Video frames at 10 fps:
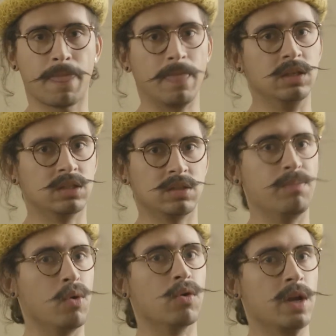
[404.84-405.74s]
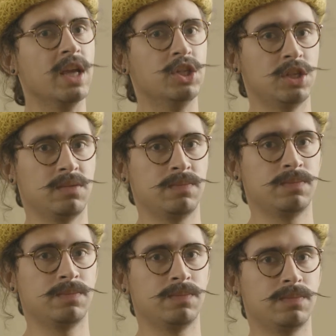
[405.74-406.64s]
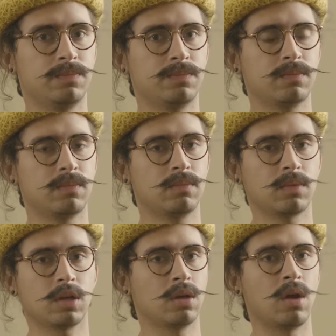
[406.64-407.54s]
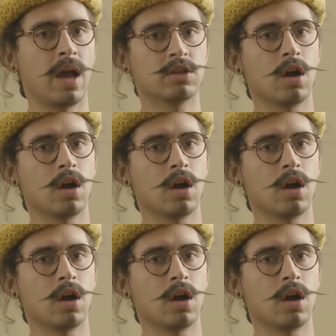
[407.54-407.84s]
this is a poor nation. I